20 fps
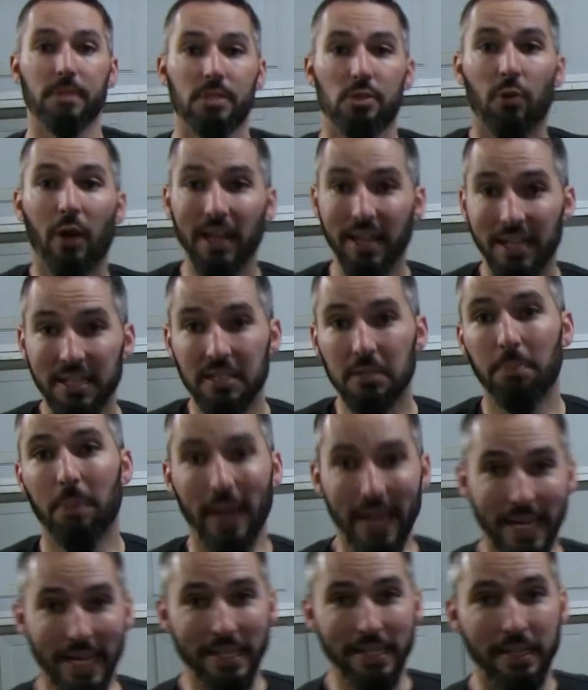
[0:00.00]
so I like to
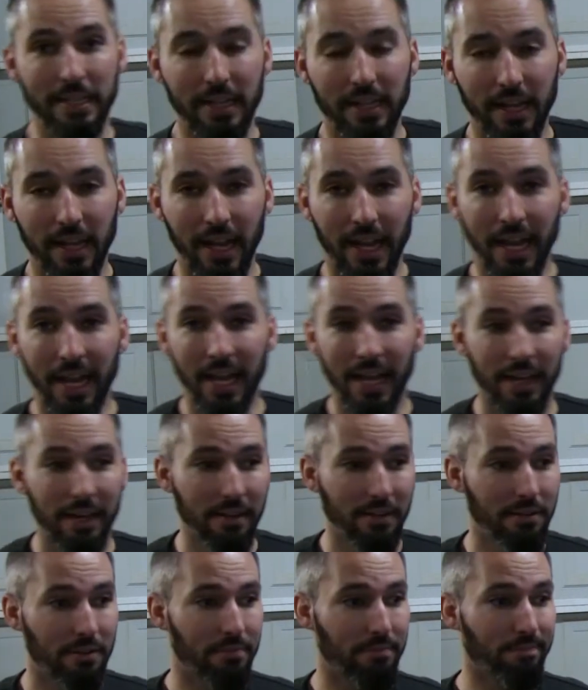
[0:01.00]
paint,
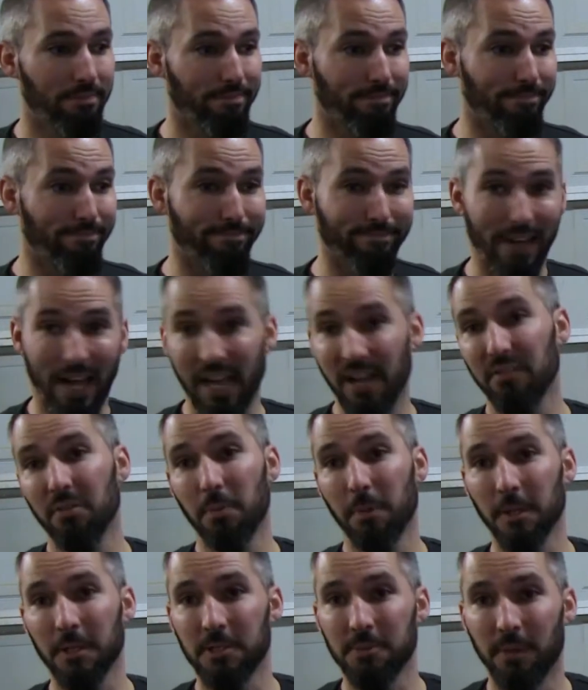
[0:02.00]
and I have a
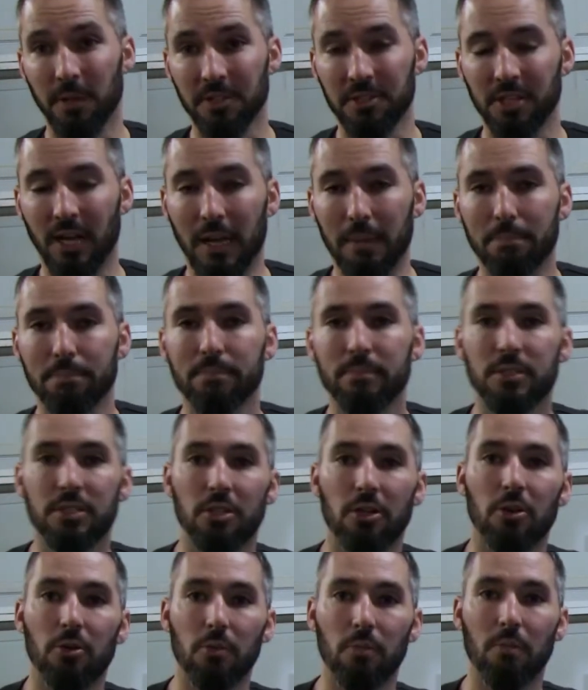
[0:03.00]
pretty small shop.
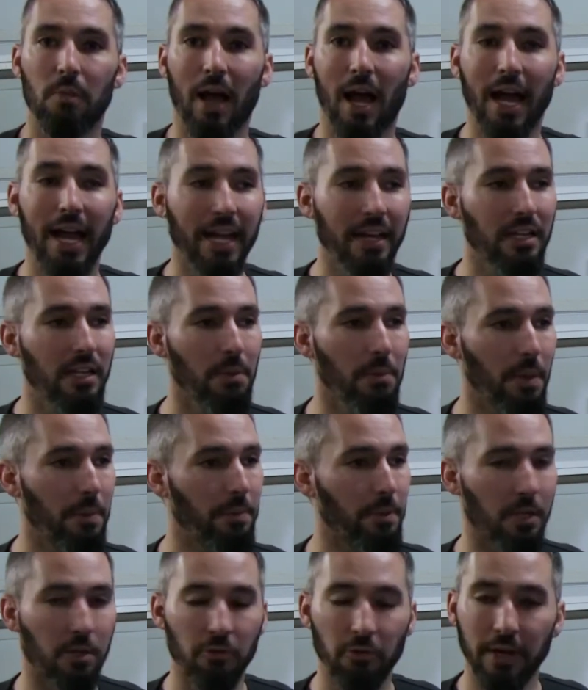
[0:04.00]
So I had to come up
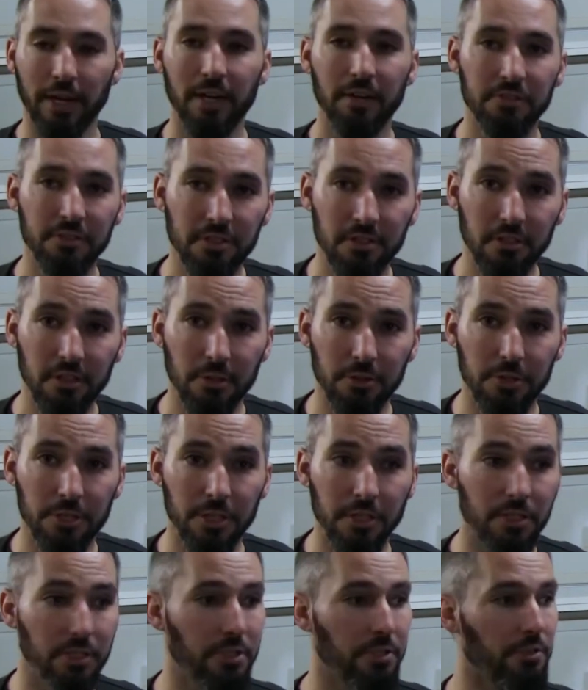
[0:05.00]
with a creative
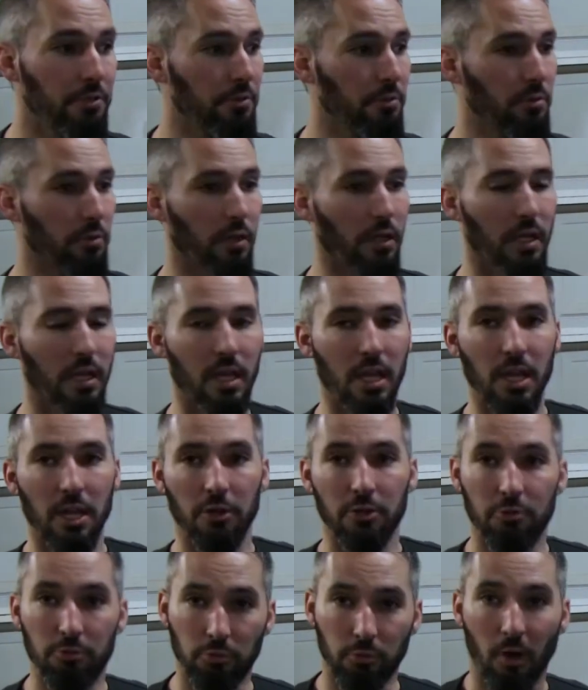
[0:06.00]
solution to
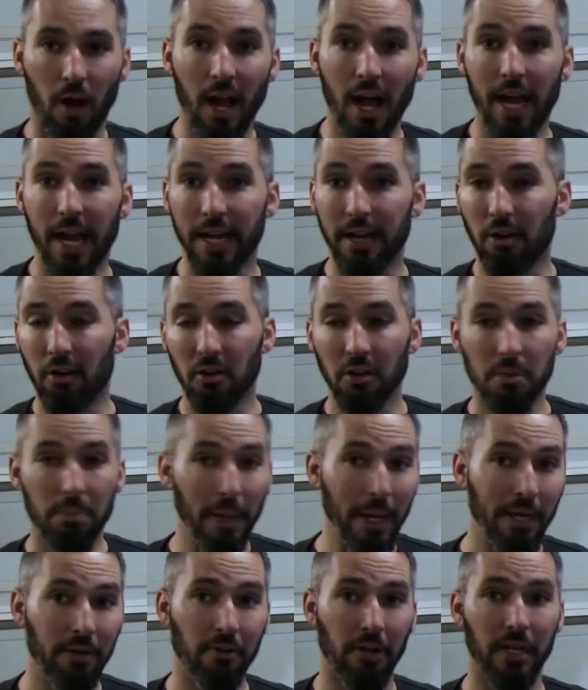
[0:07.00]
dry all the
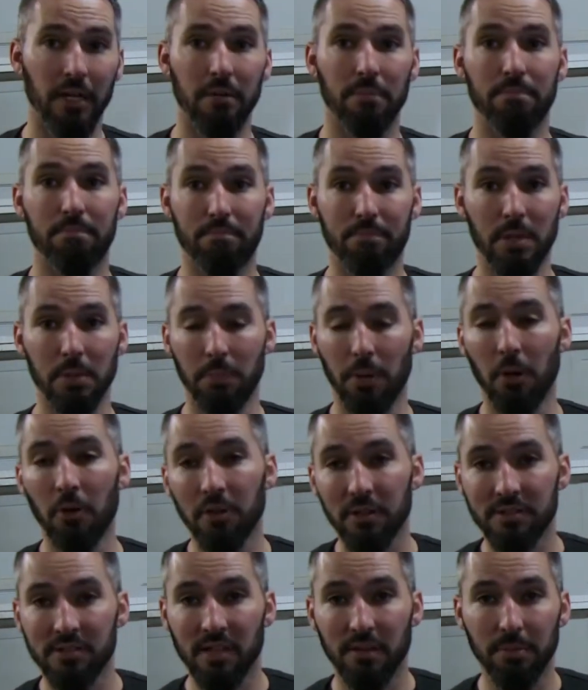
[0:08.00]
paint grade
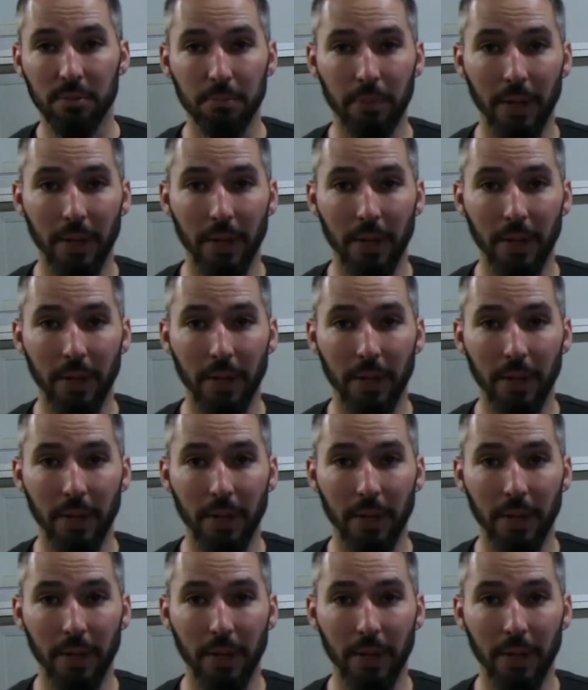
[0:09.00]
components that I've been